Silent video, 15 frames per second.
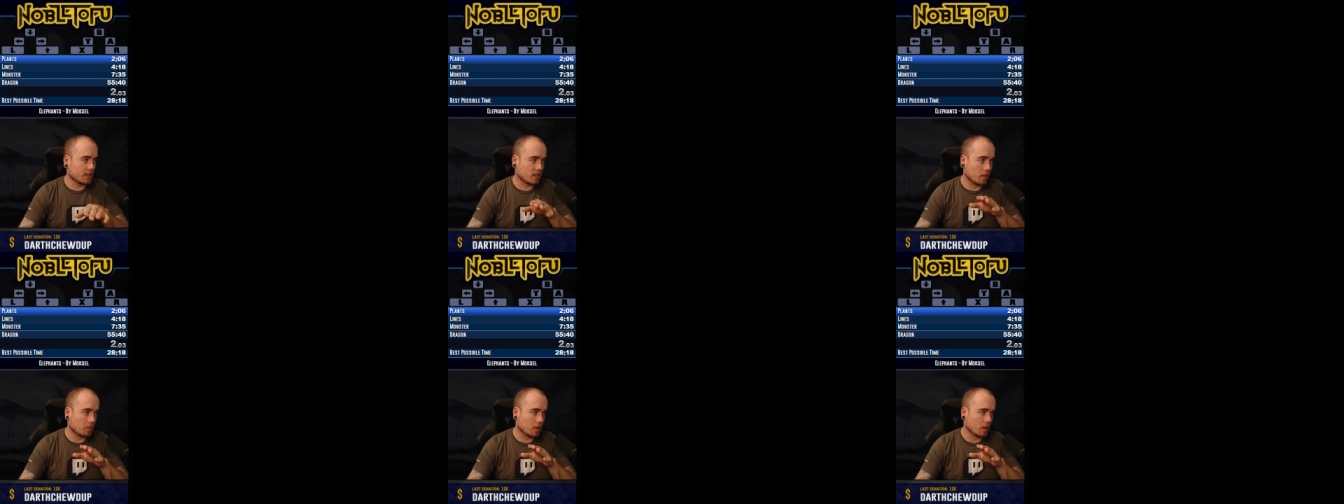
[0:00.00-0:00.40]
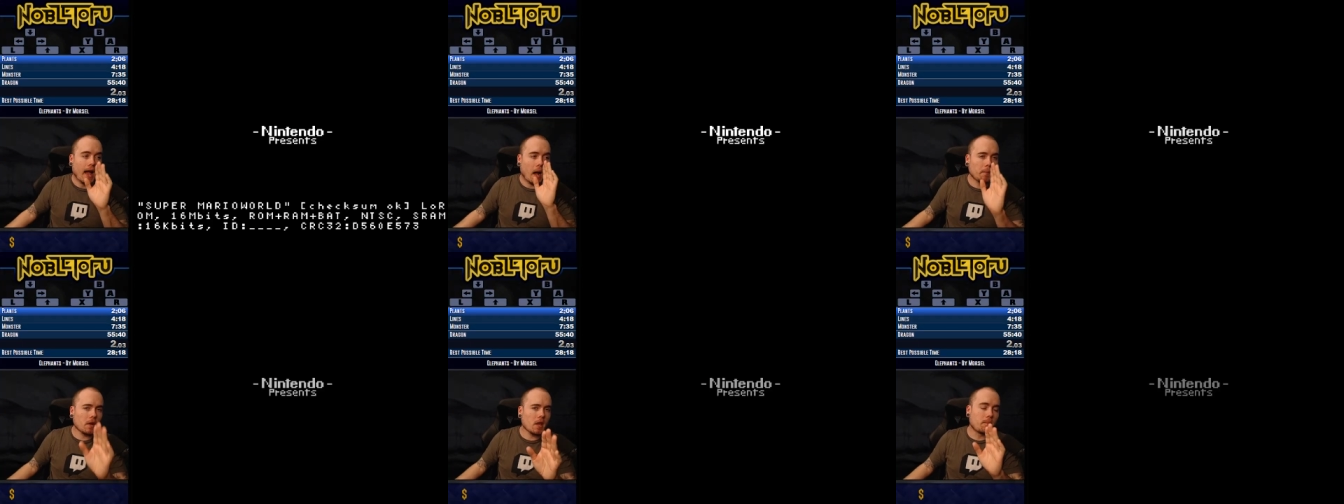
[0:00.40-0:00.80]
something.
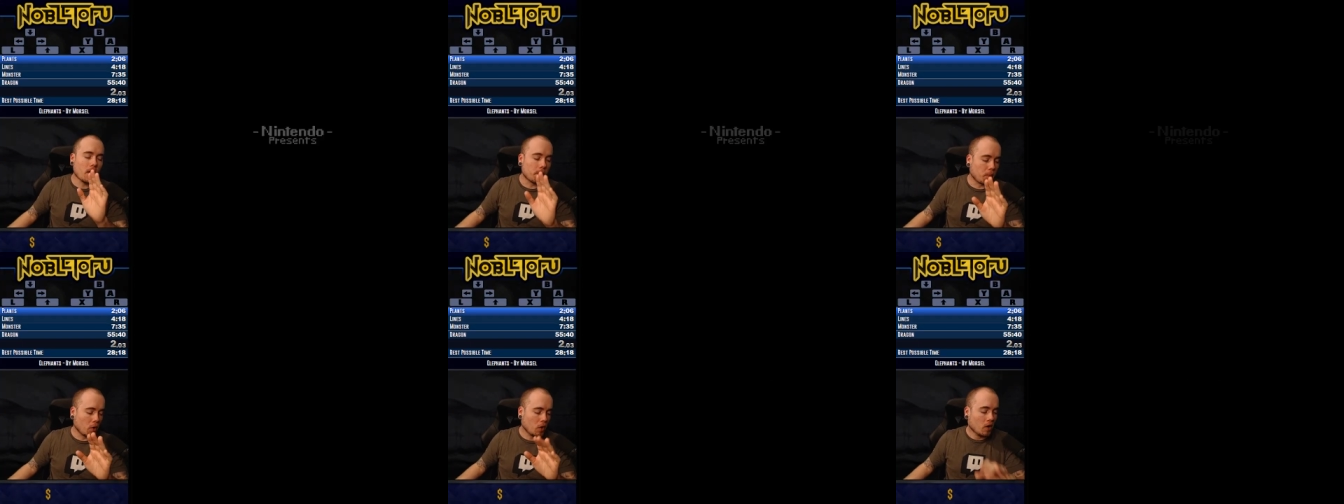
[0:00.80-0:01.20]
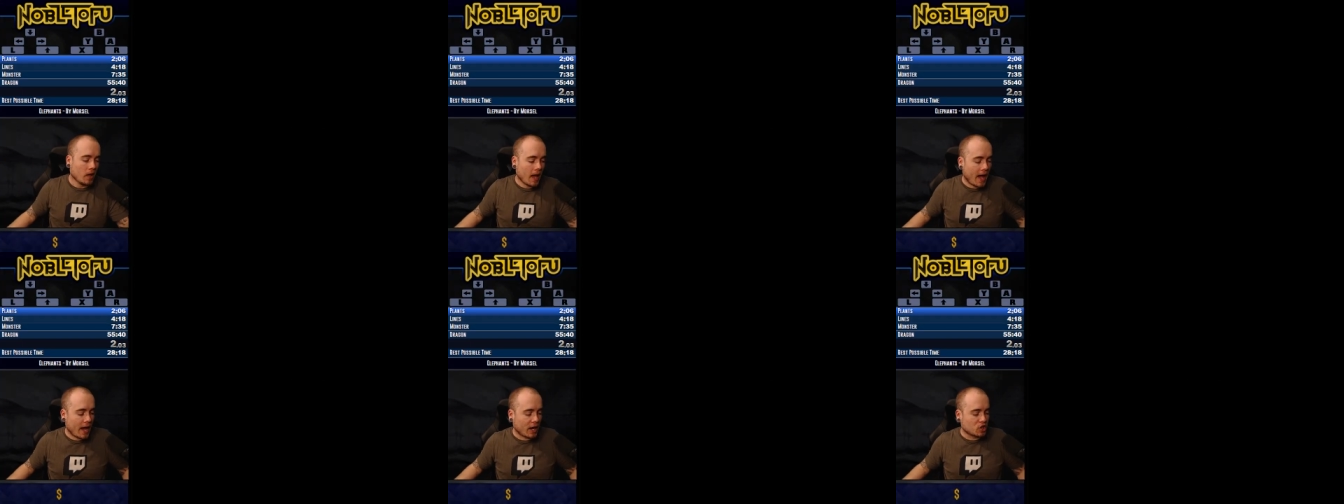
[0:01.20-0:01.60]
How many people
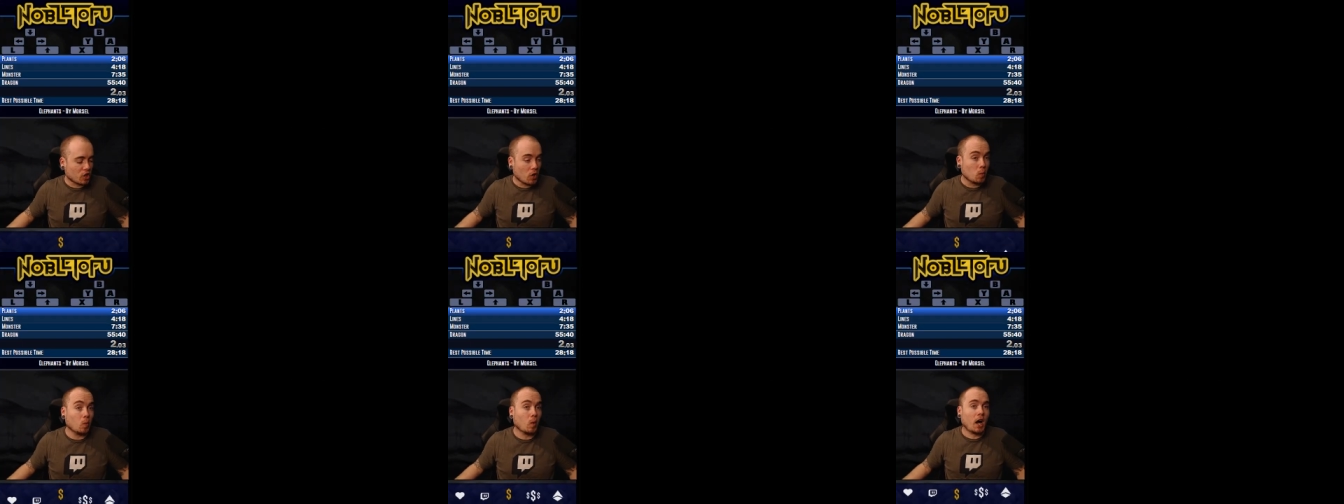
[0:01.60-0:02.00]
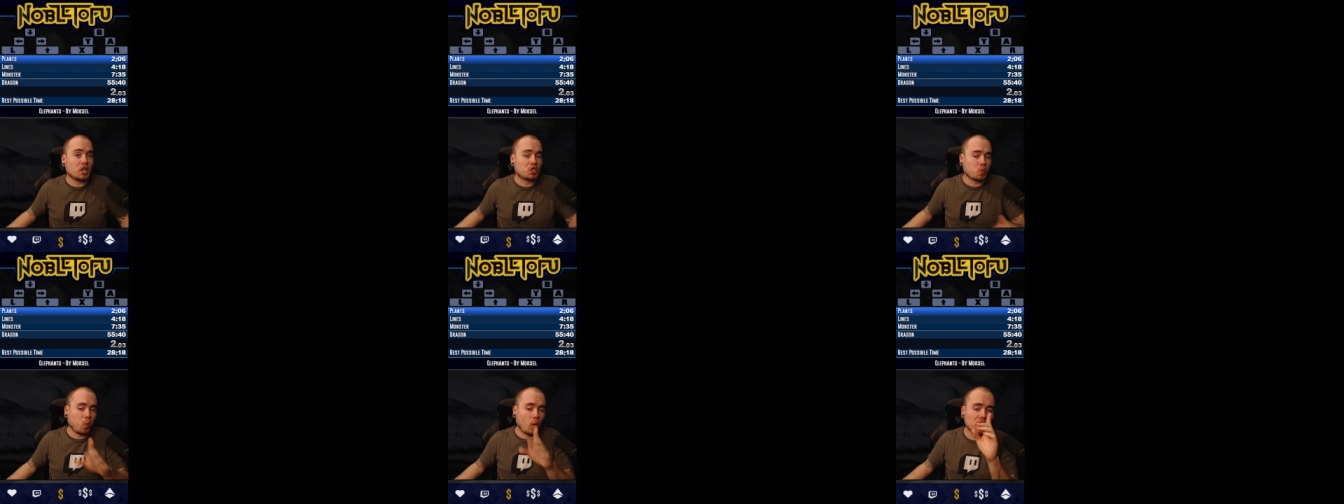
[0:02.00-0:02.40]
actually
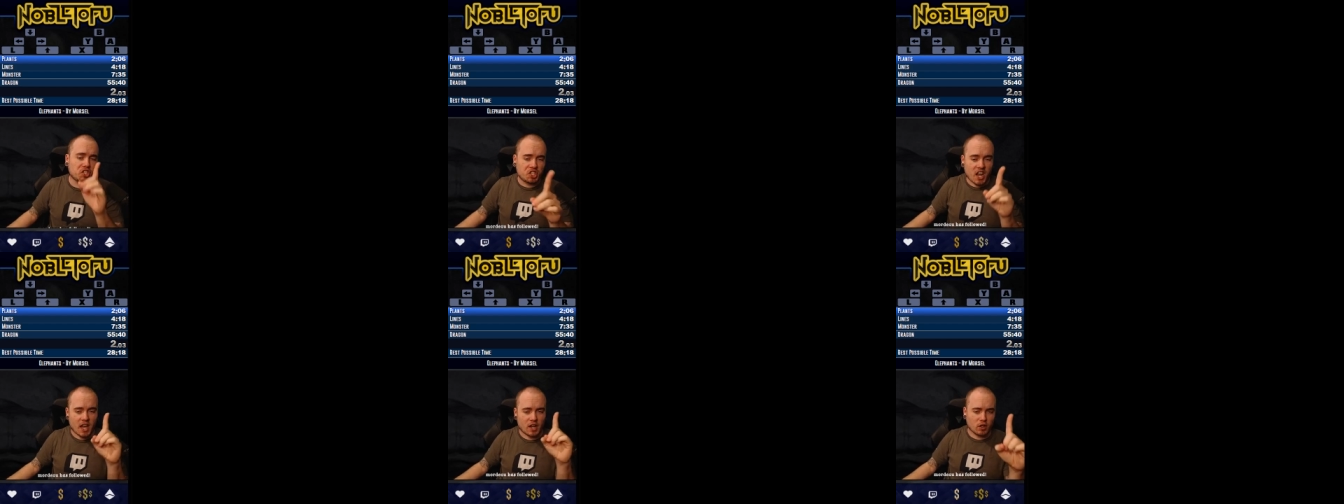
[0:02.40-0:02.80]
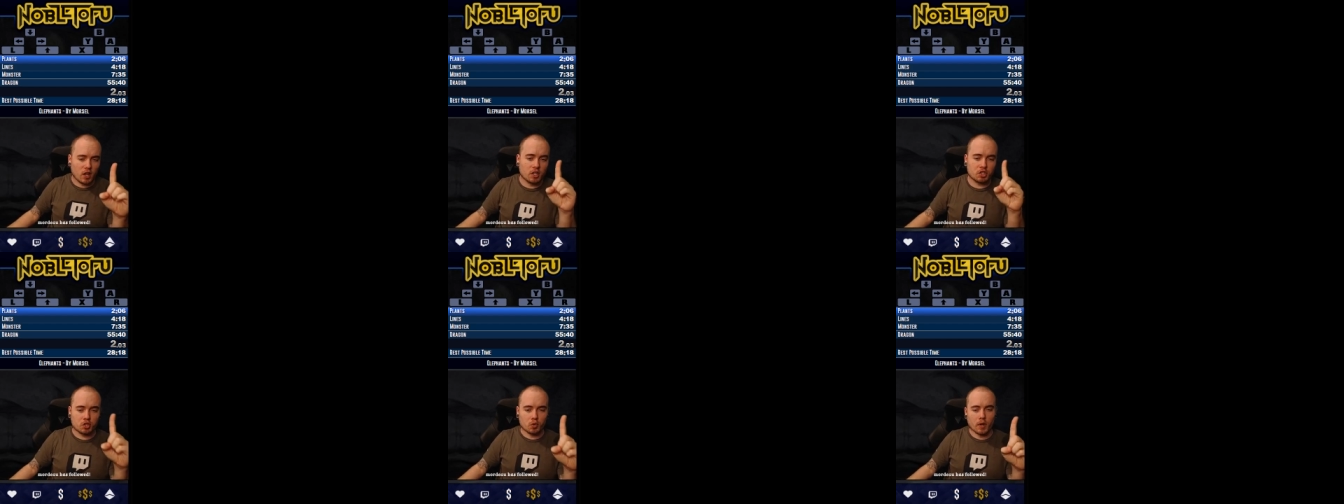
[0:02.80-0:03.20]
watch one channel
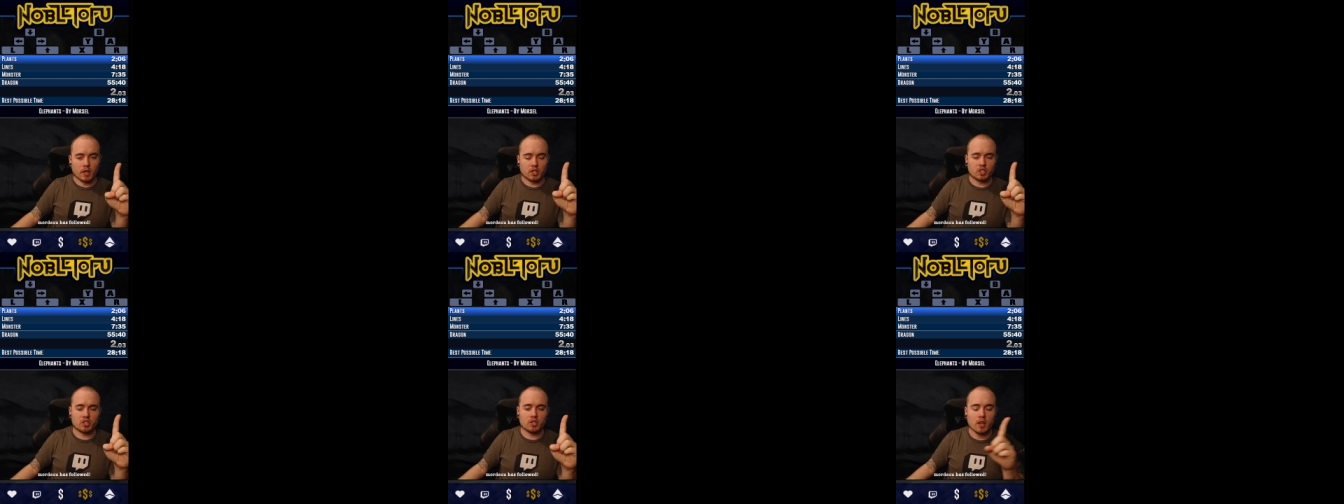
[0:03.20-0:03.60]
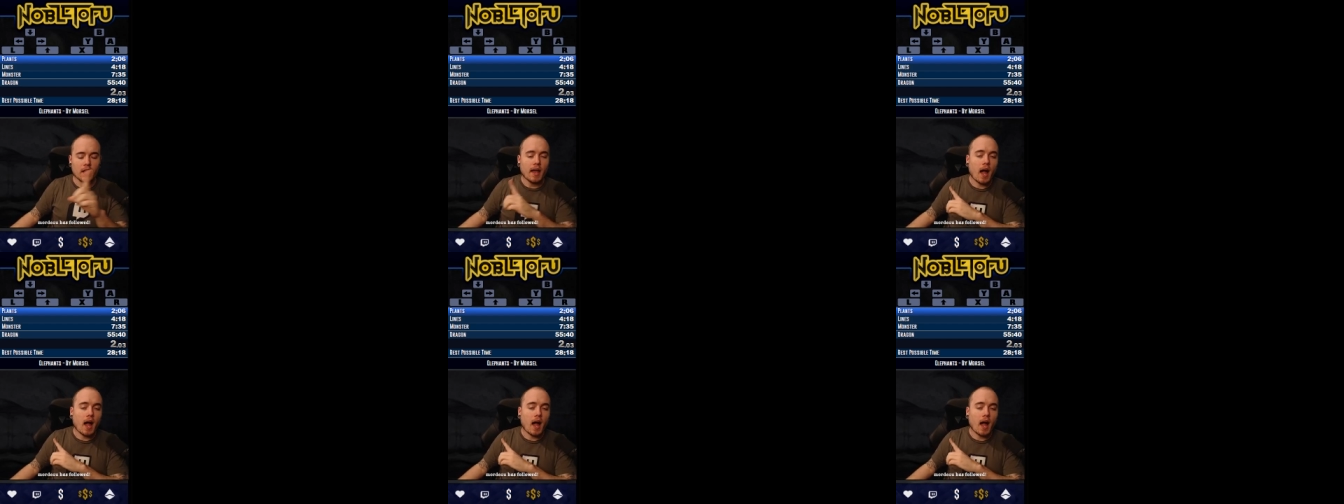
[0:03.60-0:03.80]
on Twitch?